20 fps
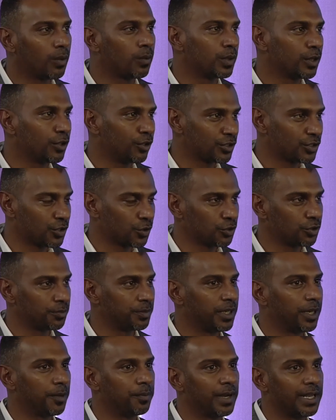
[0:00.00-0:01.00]
with your social
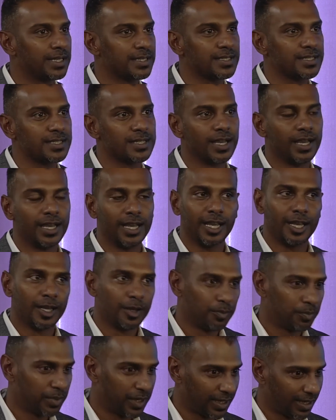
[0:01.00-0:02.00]
media presence,
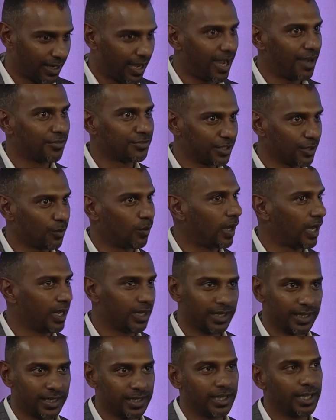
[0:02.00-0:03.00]
but after a while,
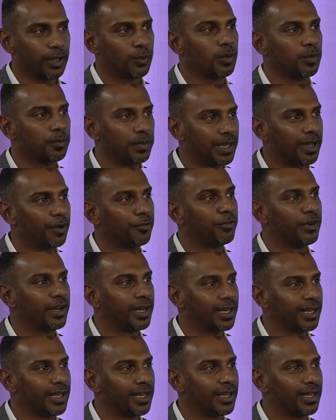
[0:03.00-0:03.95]
it will become very clear